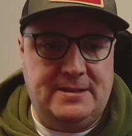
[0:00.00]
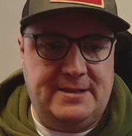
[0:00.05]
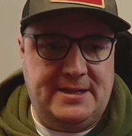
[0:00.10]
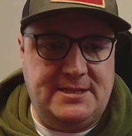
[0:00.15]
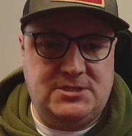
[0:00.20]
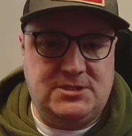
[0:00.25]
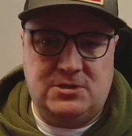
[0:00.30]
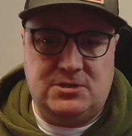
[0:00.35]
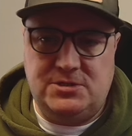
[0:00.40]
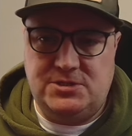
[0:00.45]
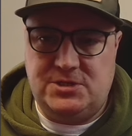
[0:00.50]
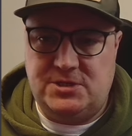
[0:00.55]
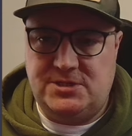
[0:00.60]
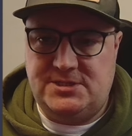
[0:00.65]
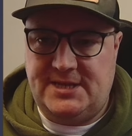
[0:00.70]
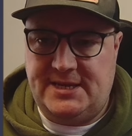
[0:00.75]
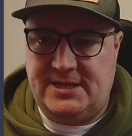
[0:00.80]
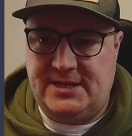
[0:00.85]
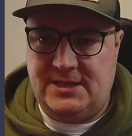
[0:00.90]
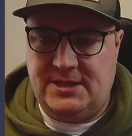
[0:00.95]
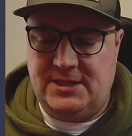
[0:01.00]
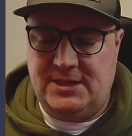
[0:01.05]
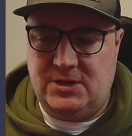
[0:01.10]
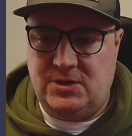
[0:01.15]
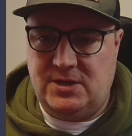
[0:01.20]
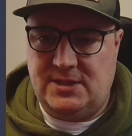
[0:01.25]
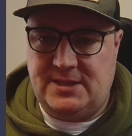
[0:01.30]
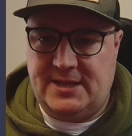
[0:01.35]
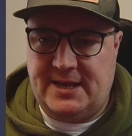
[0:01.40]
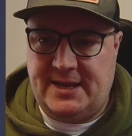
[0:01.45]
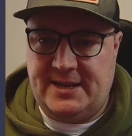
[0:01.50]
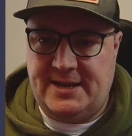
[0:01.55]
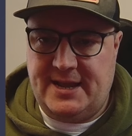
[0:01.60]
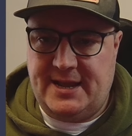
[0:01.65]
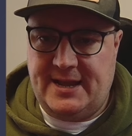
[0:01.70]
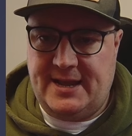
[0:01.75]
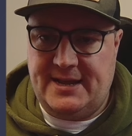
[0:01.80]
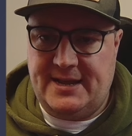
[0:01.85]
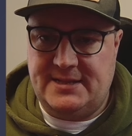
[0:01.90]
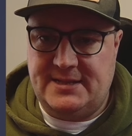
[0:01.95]
Let's also take a look then
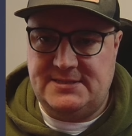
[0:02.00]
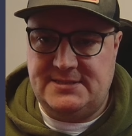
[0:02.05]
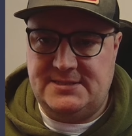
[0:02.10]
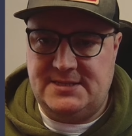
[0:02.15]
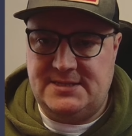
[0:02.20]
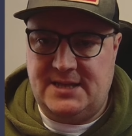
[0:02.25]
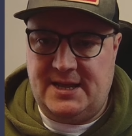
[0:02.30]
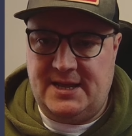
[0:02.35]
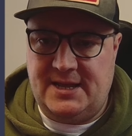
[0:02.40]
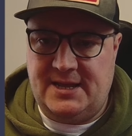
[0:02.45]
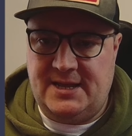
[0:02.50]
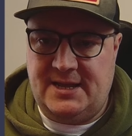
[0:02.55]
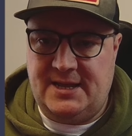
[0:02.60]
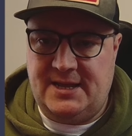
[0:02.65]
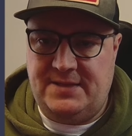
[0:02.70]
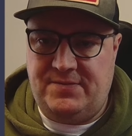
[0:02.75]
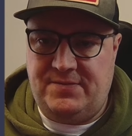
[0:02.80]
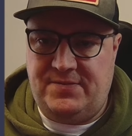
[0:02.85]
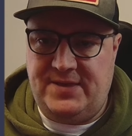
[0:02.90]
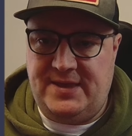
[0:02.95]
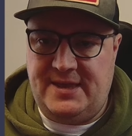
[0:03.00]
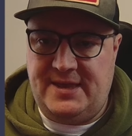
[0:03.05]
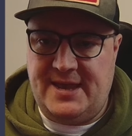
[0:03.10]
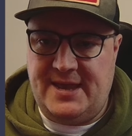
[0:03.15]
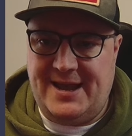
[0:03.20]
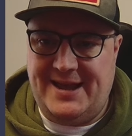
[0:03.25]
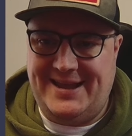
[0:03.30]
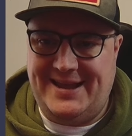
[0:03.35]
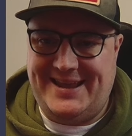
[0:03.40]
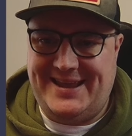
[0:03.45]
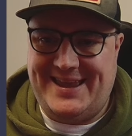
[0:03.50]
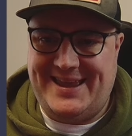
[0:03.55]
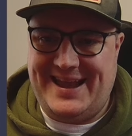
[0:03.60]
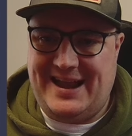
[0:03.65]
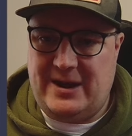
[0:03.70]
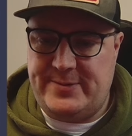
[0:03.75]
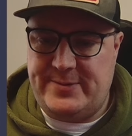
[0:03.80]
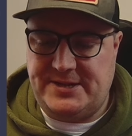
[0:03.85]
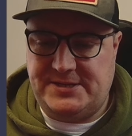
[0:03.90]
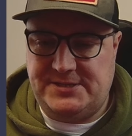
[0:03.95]
at the
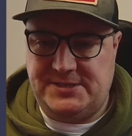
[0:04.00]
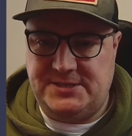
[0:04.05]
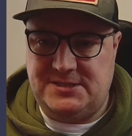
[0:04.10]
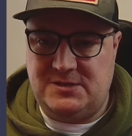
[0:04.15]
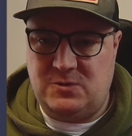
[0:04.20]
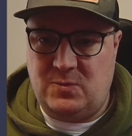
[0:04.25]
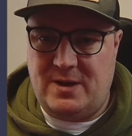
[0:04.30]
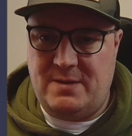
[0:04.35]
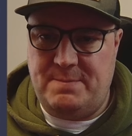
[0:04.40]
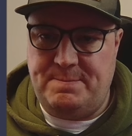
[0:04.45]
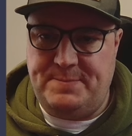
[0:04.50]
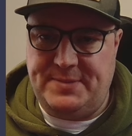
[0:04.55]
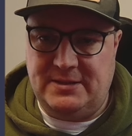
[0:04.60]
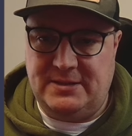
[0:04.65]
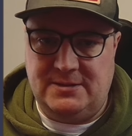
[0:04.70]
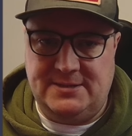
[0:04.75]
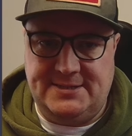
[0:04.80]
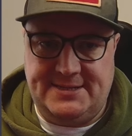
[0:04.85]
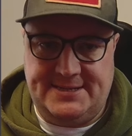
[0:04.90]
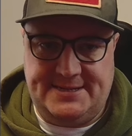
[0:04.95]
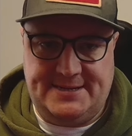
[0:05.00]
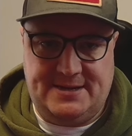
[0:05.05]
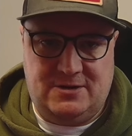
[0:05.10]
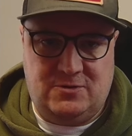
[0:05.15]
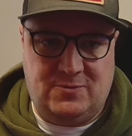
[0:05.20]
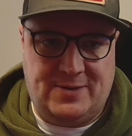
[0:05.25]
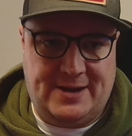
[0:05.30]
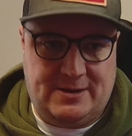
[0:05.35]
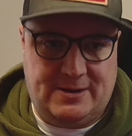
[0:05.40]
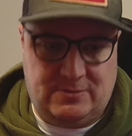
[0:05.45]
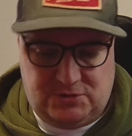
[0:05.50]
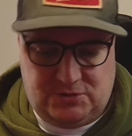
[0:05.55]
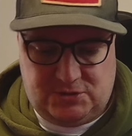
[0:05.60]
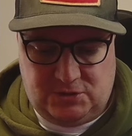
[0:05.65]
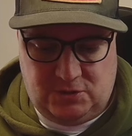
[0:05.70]
characters that we're building around.